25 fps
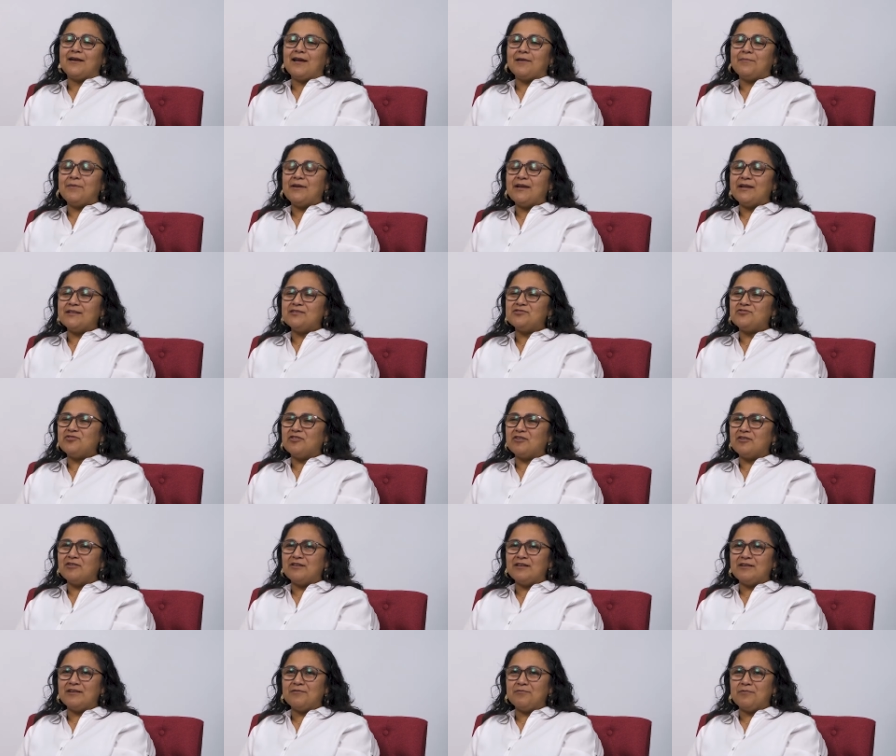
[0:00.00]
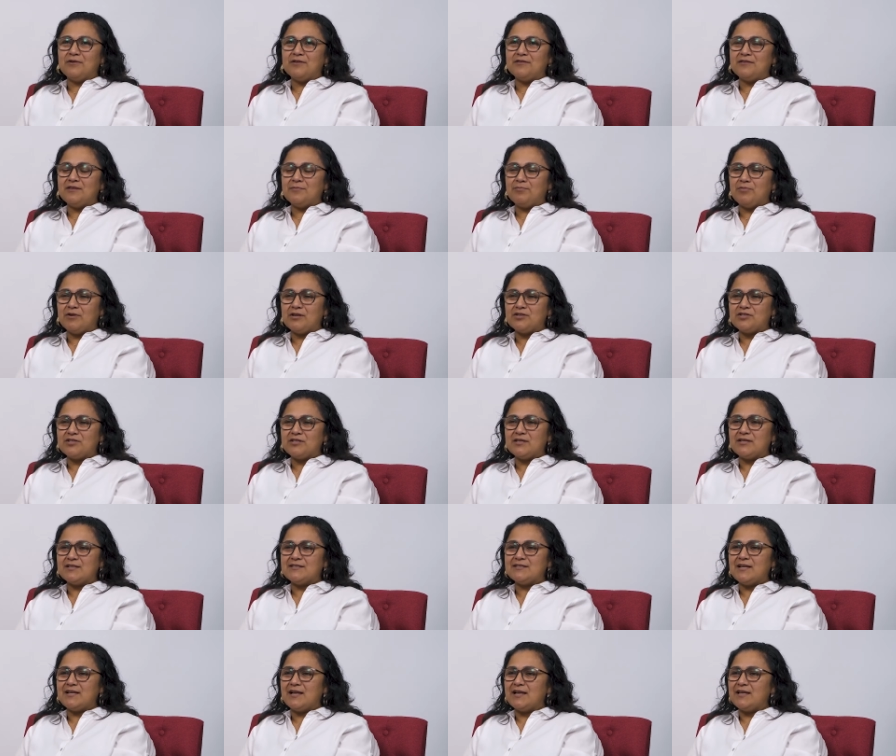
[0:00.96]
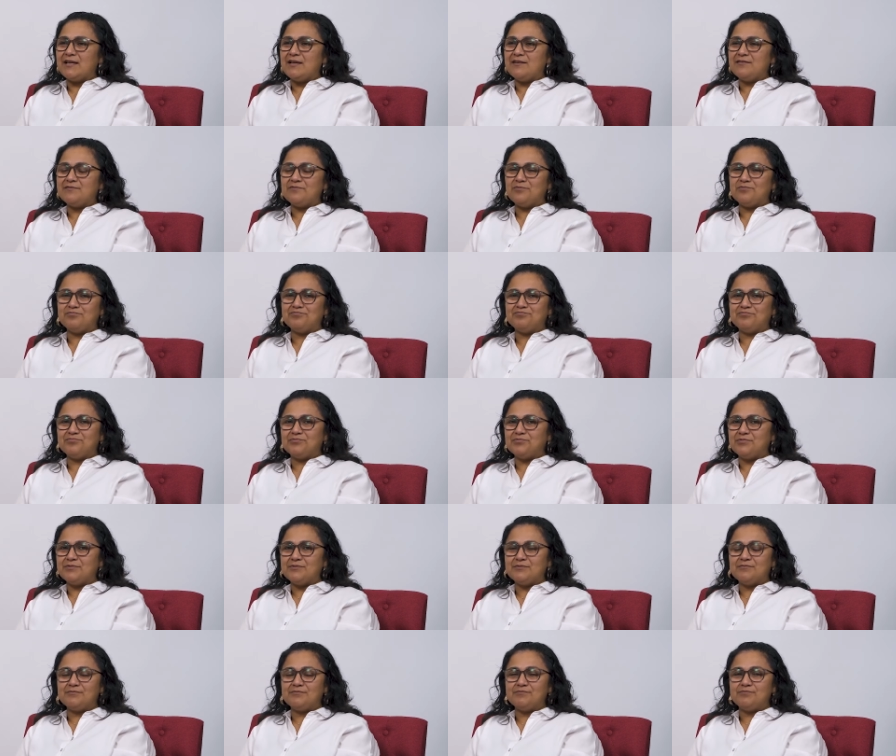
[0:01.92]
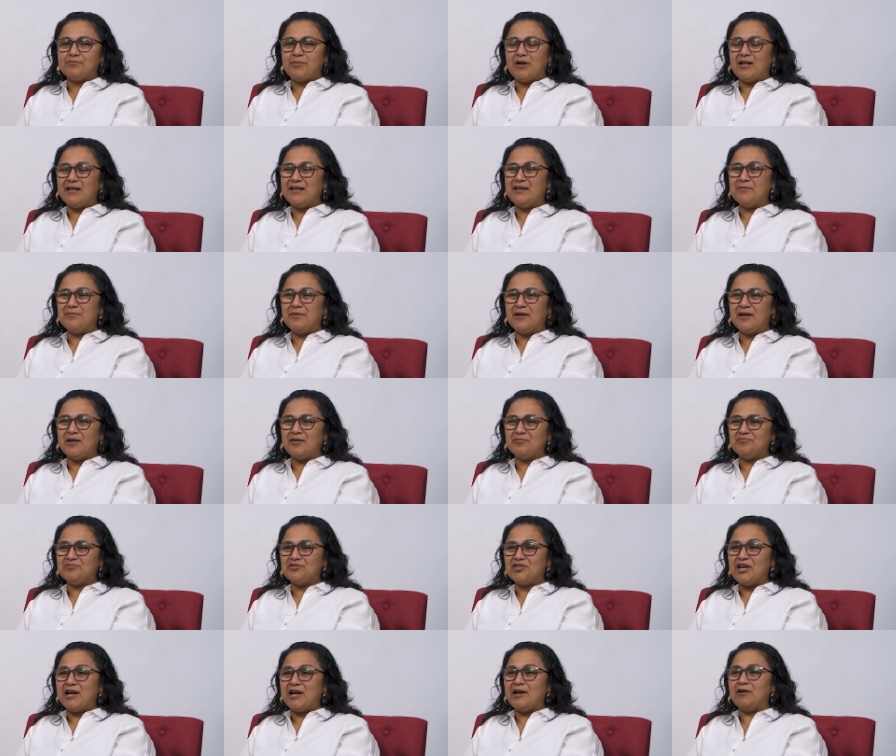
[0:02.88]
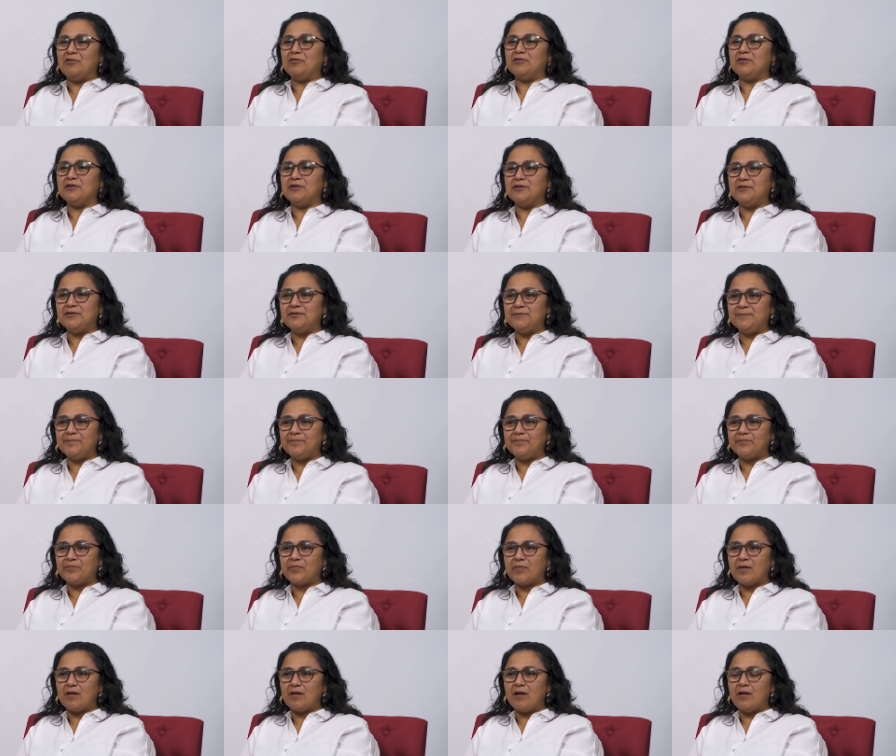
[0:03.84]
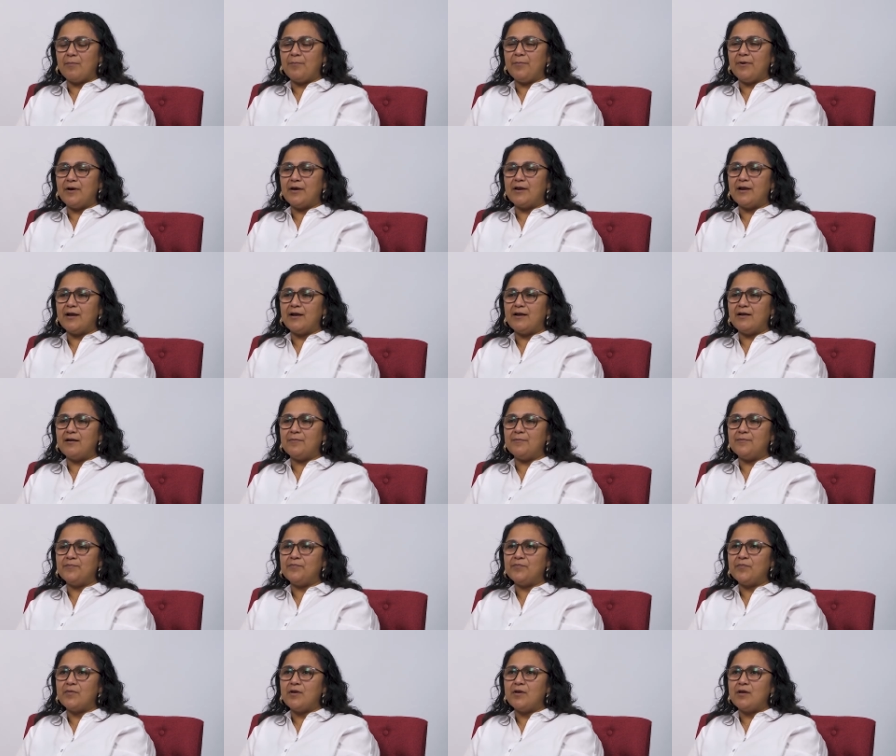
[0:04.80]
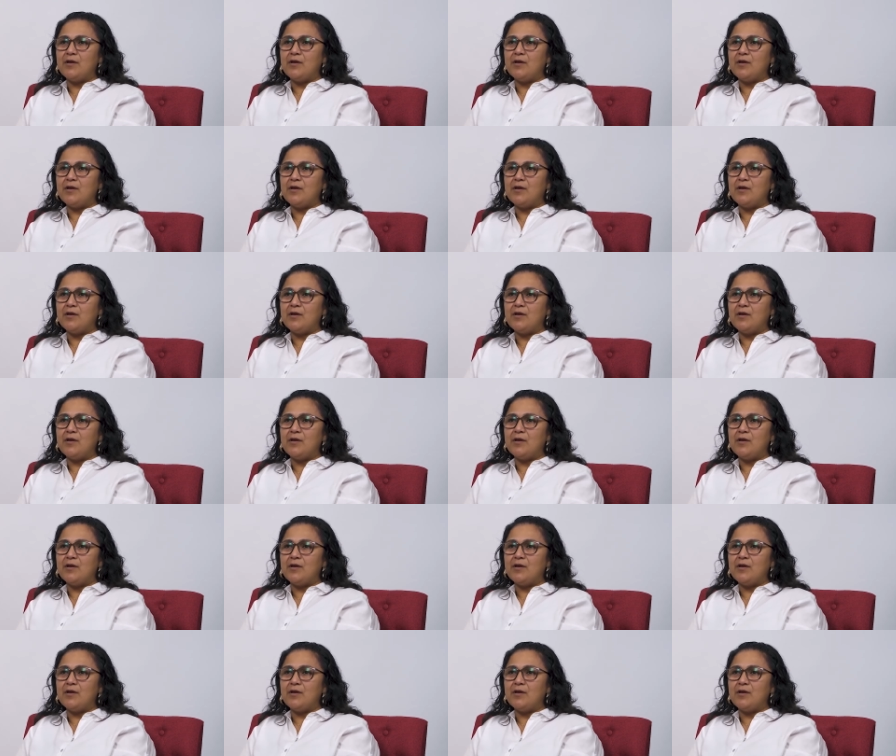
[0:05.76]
I began struggling with depression, anxiety, probably in my childhood, but um,